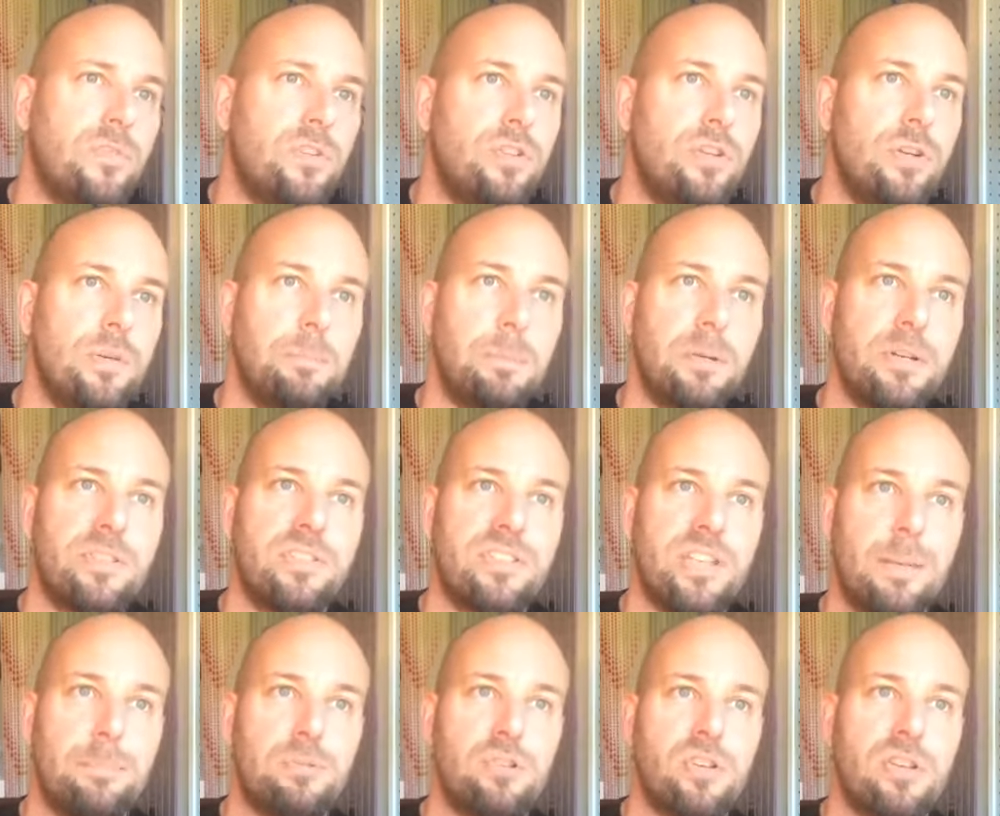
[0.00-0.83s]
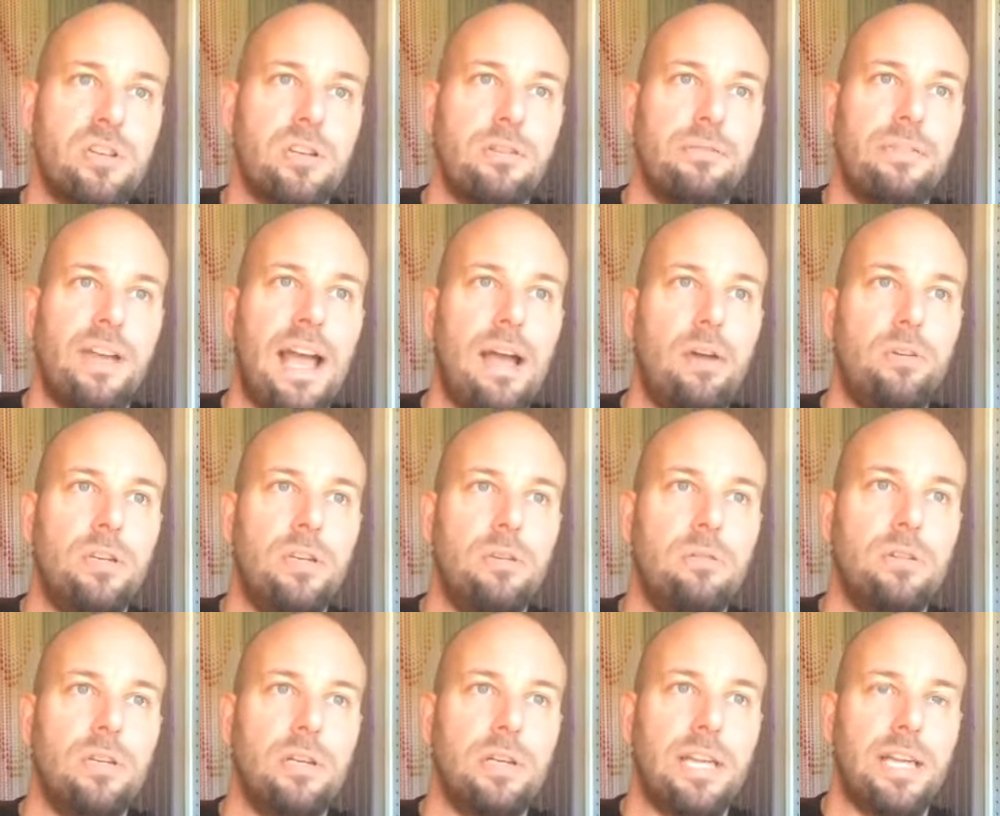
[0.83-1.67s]
your perception of how
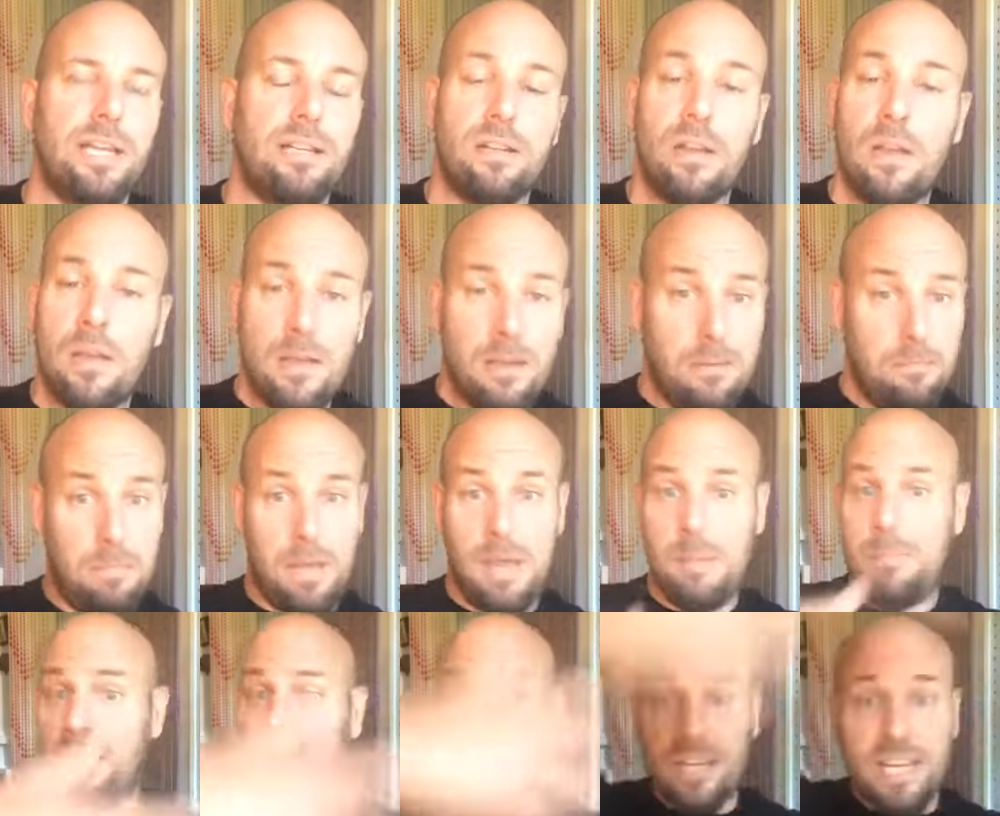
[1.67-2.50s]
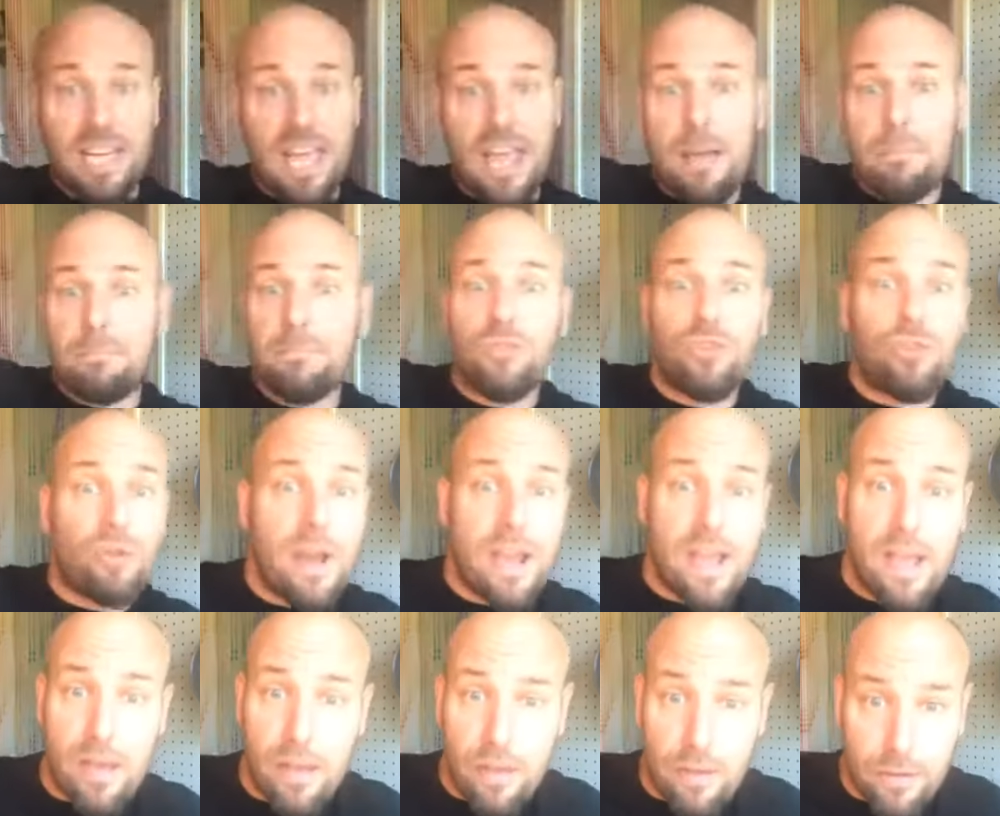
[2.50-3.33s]
you look at maybe the
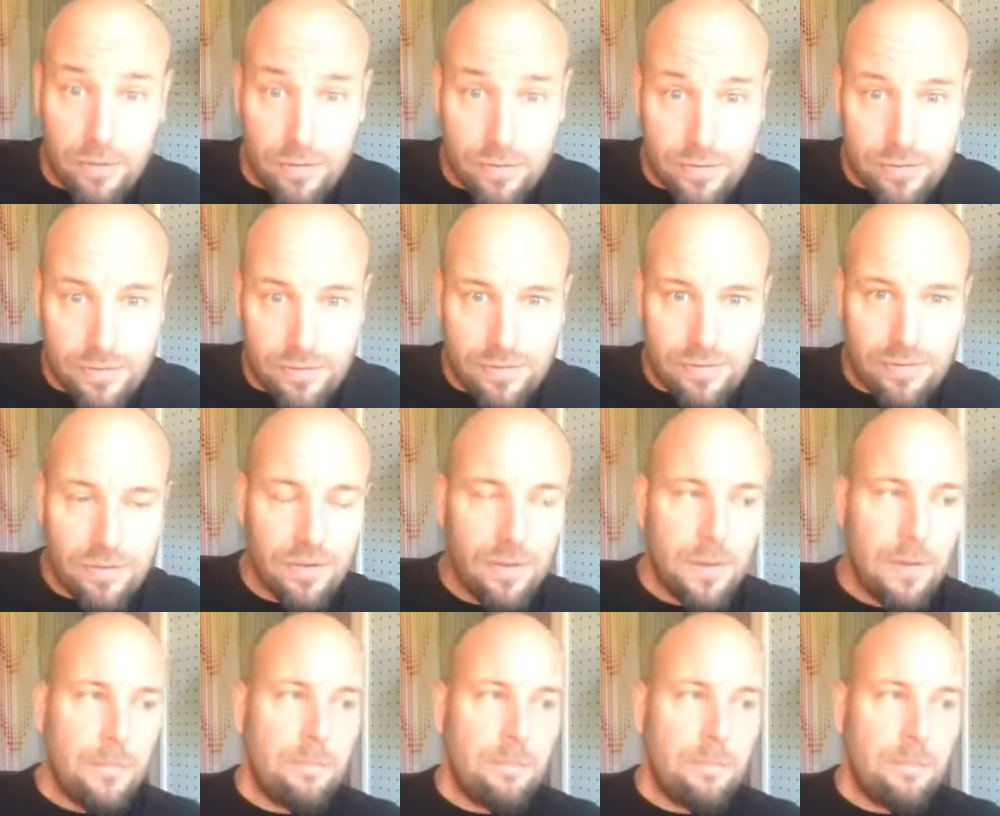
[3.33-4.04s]
chemtrails,